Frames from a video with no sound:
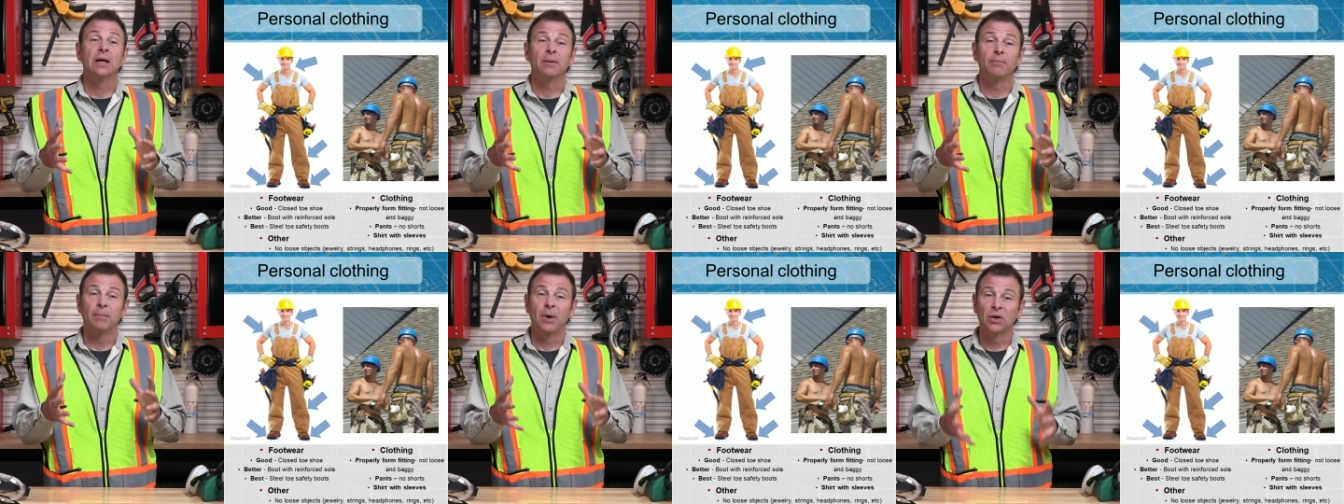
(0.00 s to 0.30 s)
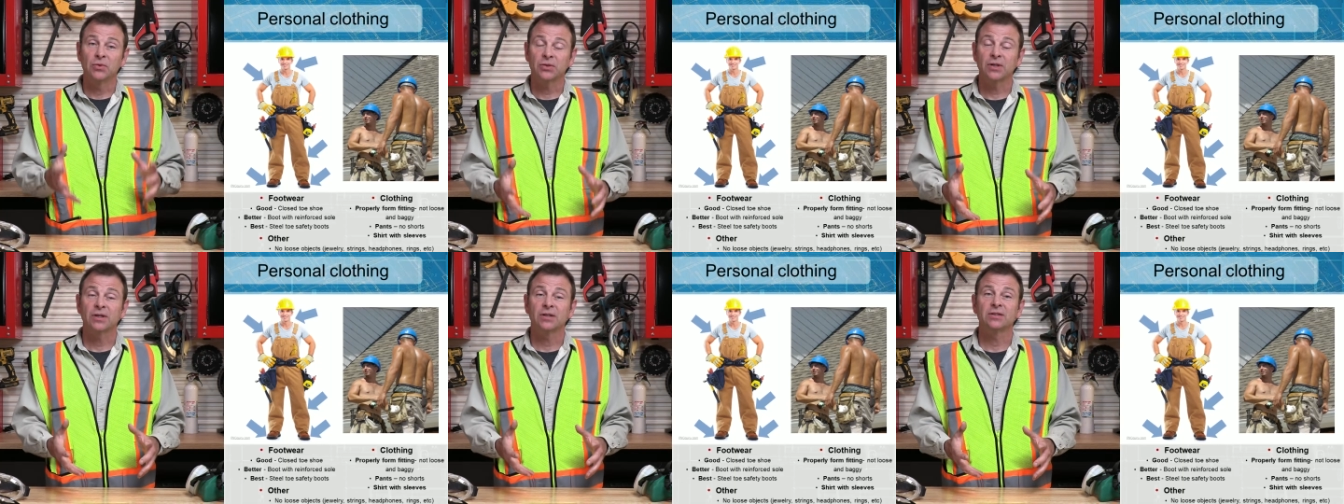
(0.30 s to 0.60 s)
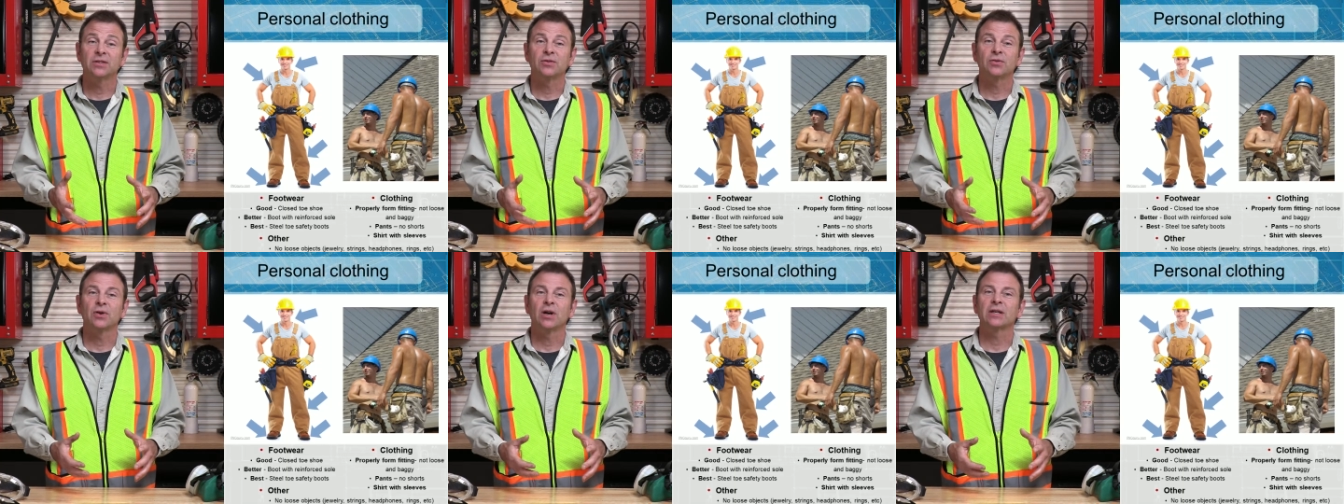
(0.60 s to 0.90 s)
Most
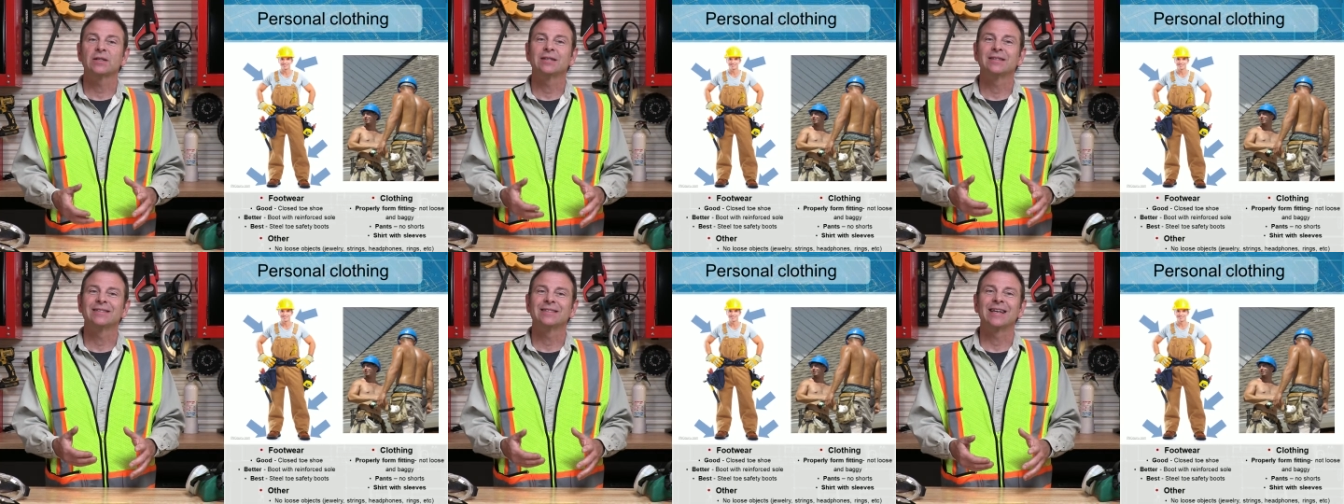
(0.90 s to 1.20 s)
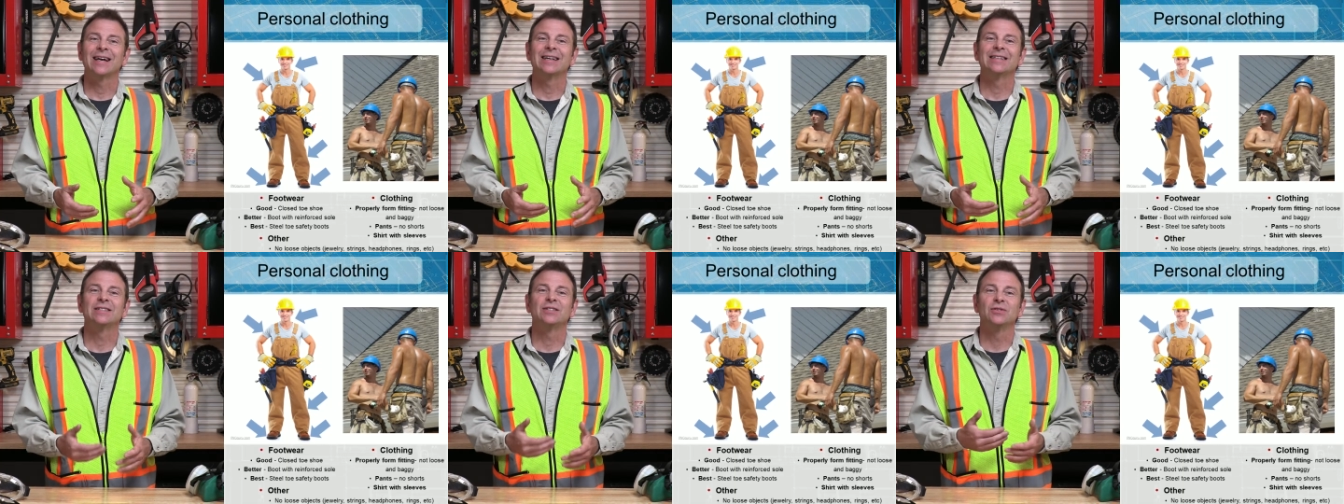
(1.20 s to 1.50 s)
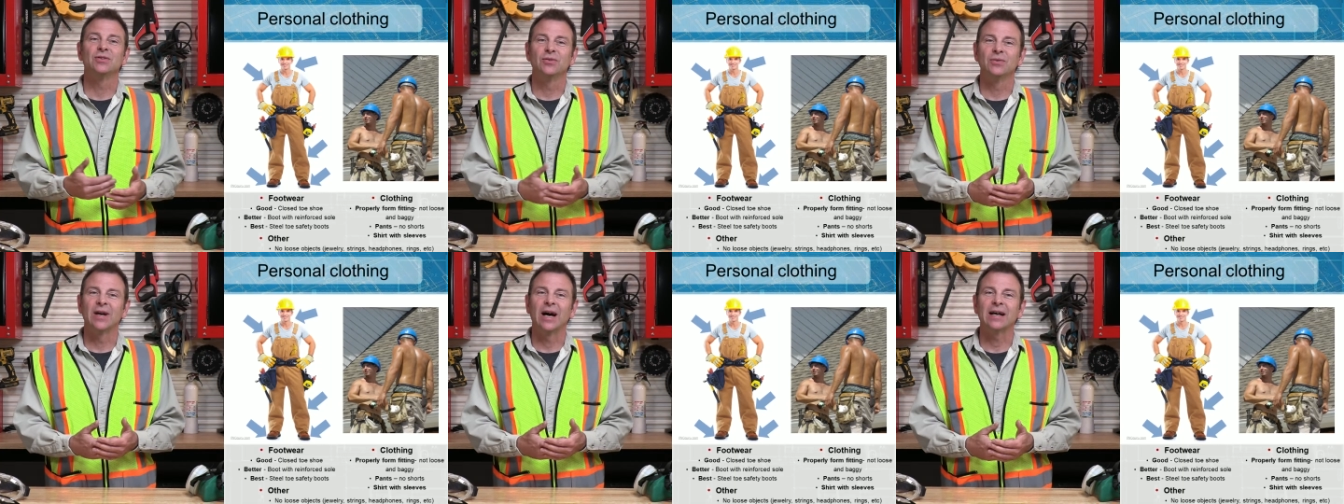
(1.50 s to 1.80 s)
construction sites
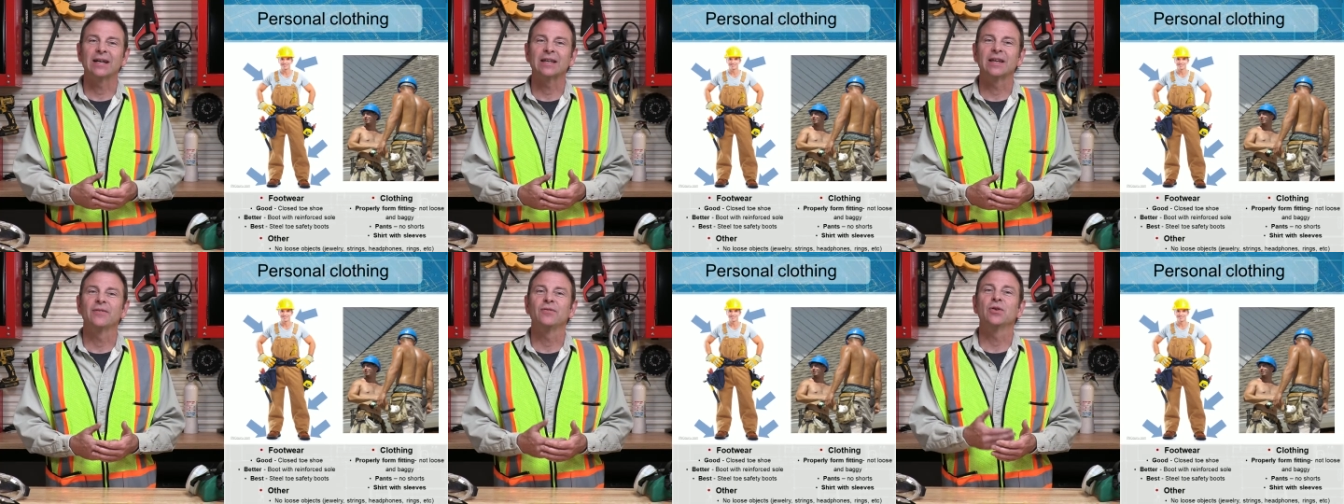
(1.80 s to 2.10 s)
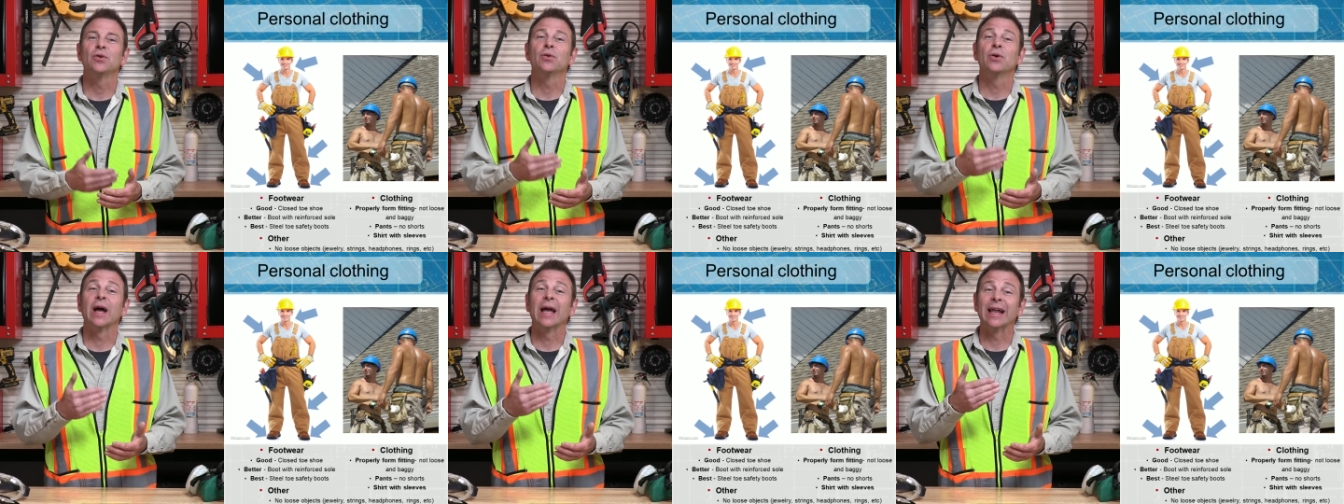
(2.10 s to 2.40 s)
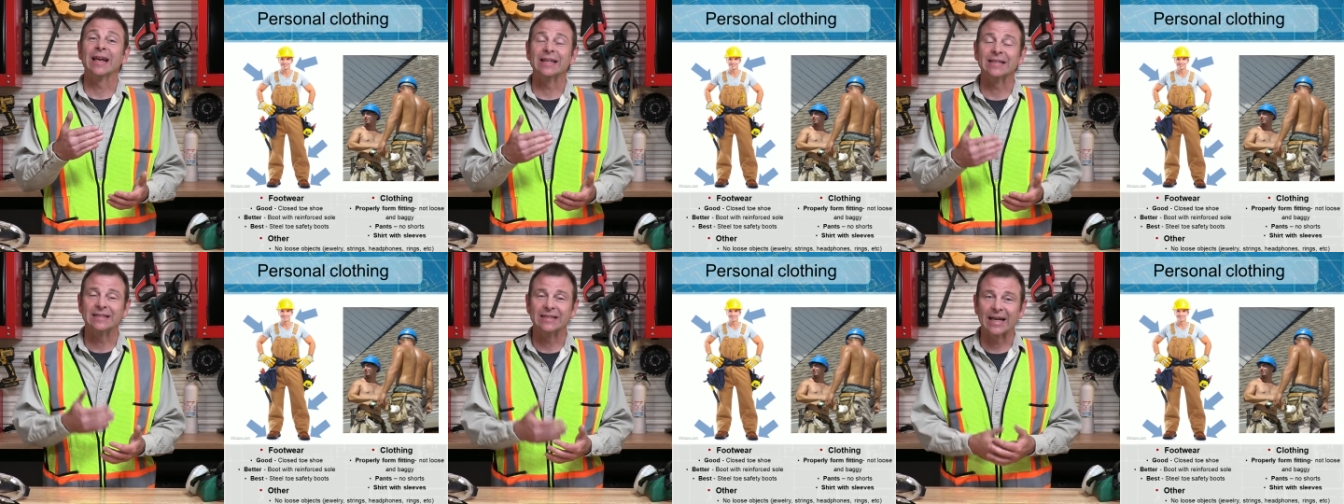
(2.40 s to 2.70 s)
do not give you
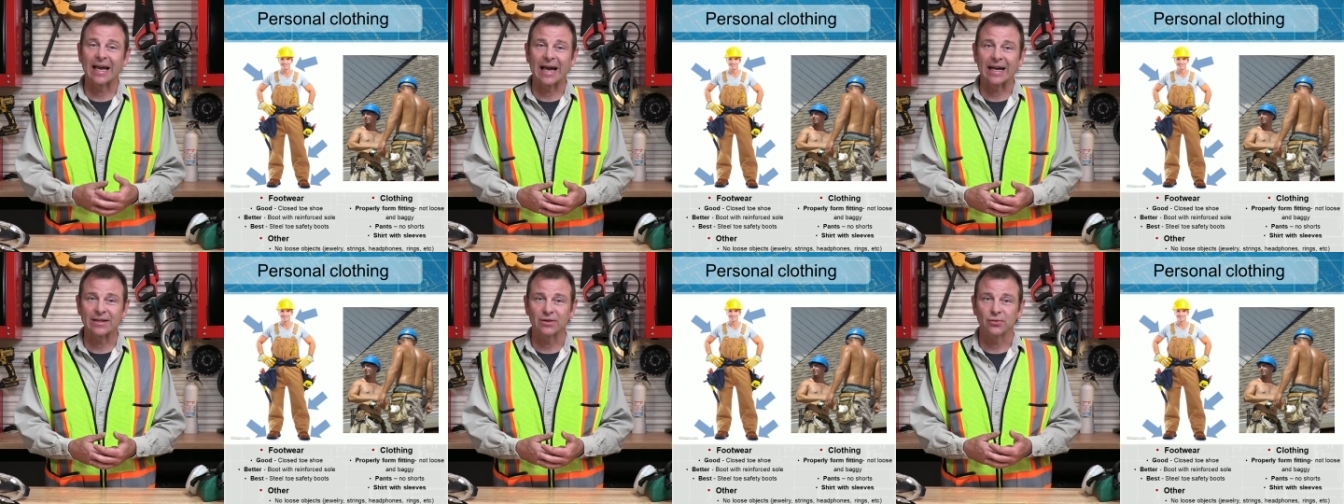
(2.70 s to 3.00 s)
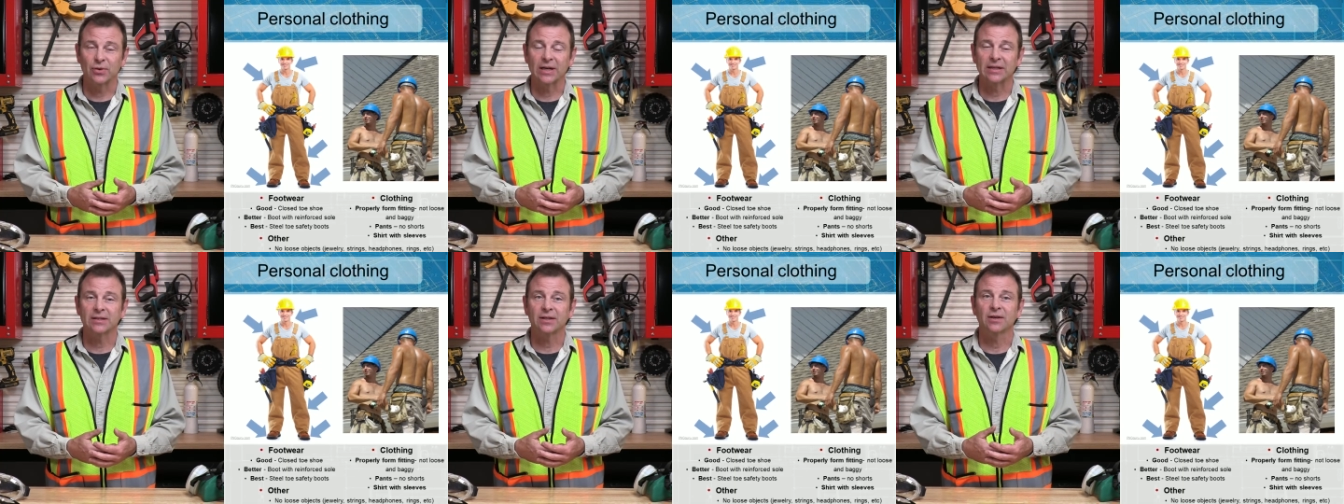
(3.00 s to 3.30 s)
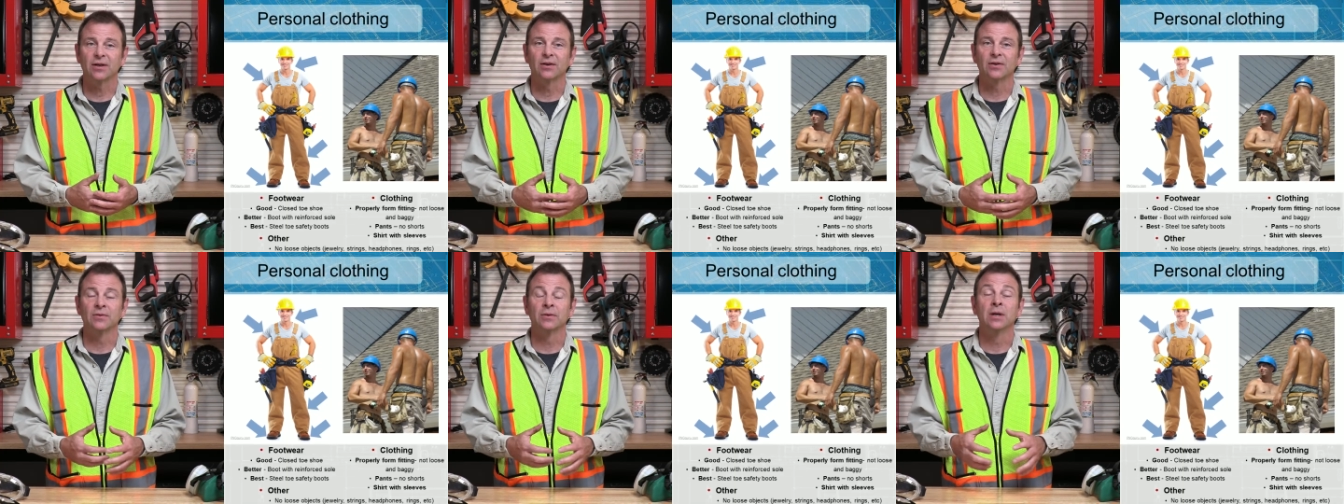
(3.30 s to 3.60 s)
an exact dress
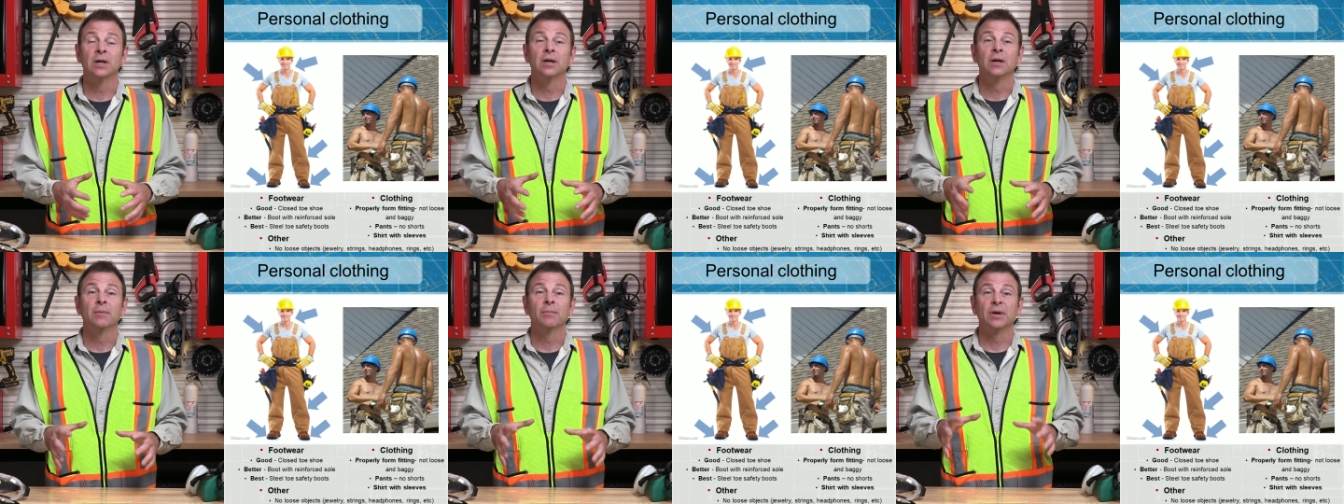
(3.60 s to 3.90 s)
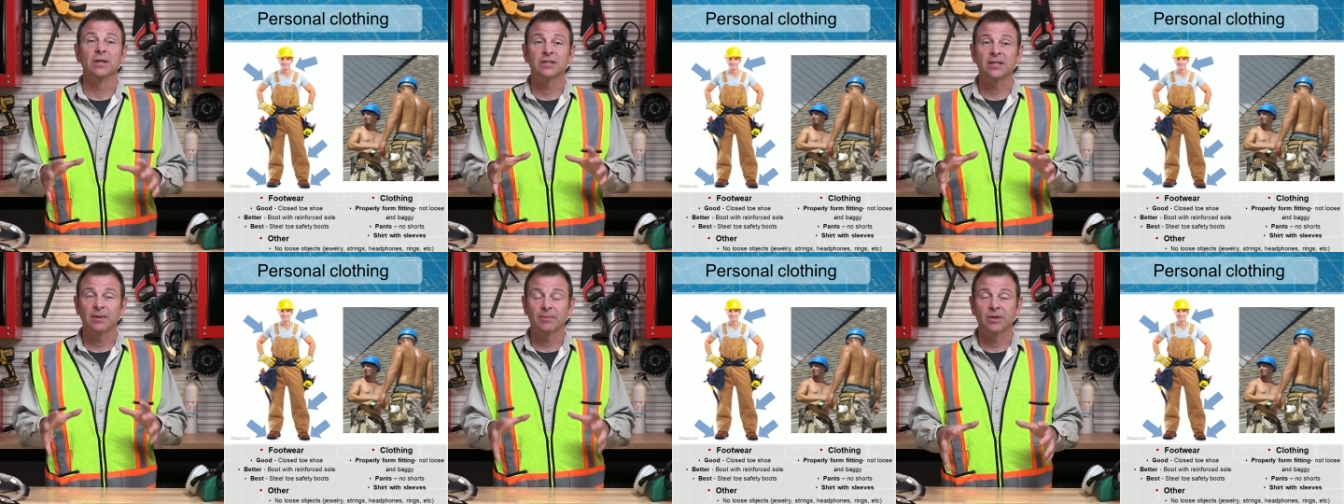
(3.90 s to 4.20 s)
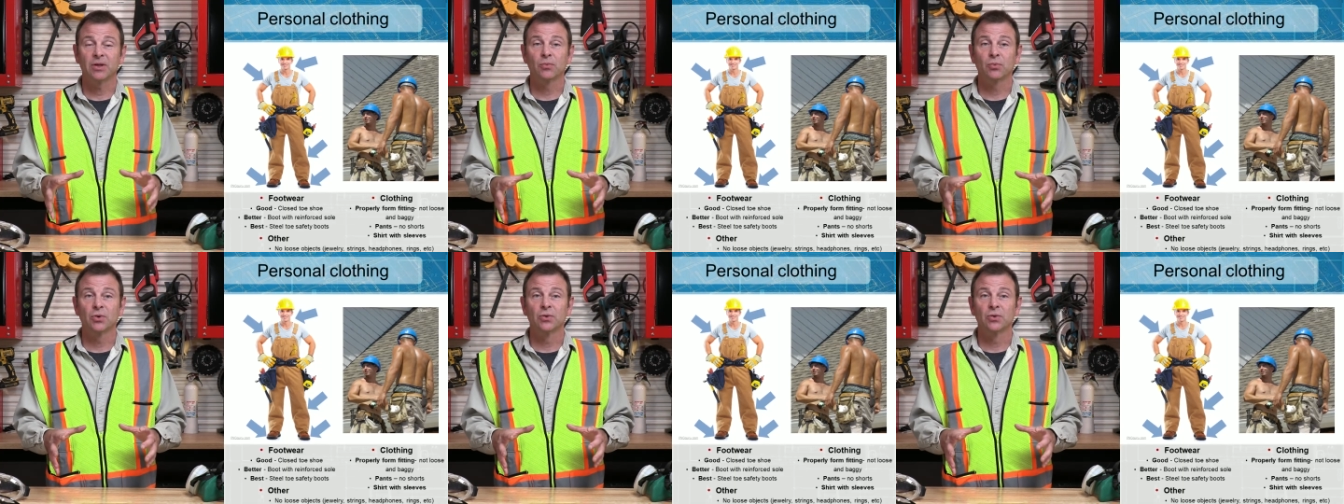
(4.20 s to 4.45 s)
code, but some of the